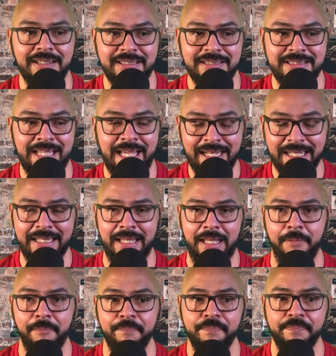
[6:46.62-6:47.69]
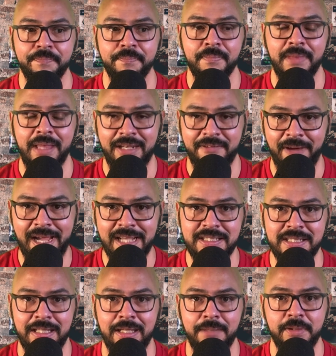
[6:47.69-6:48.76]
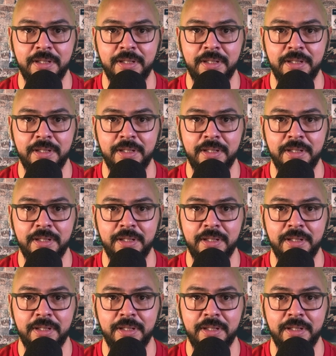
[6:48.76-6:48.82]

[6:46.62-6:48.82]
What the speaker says: advising them